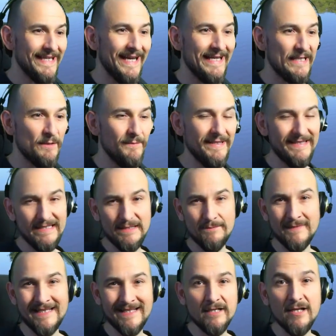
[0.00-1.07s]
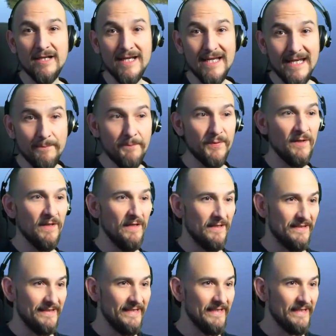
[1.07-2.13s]
I'm still trying to get that one as a
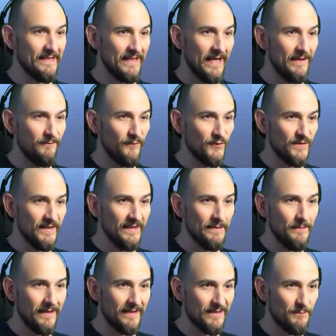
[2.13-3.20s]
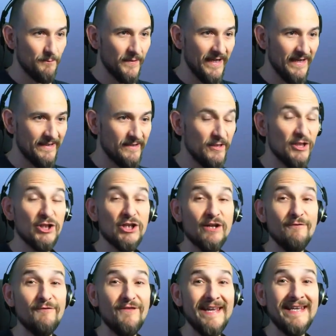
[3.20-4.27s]
trophy. Would be great if he
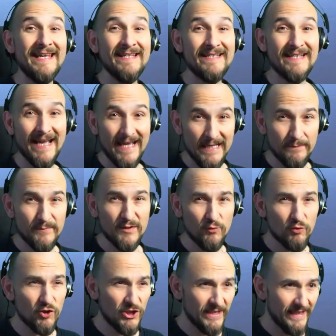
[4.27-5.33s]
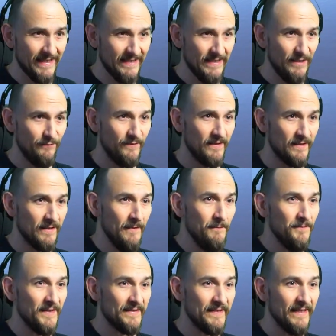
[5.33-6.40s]
showed up here. And this clip
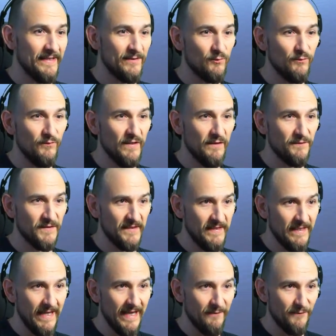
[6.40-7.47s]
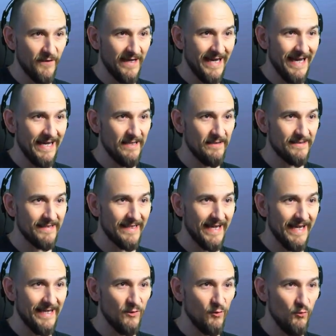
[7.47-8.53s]
method is just really convenient,
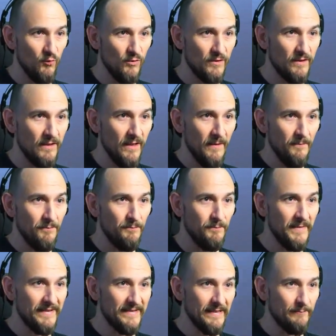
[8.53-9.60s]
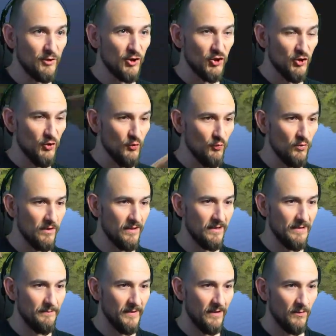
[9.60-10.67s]
especially when things start getting too
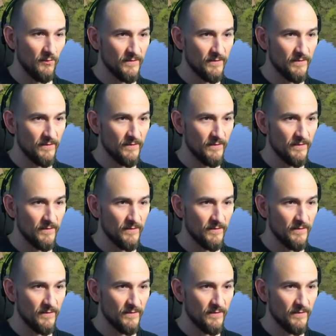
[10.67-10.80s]
stressful.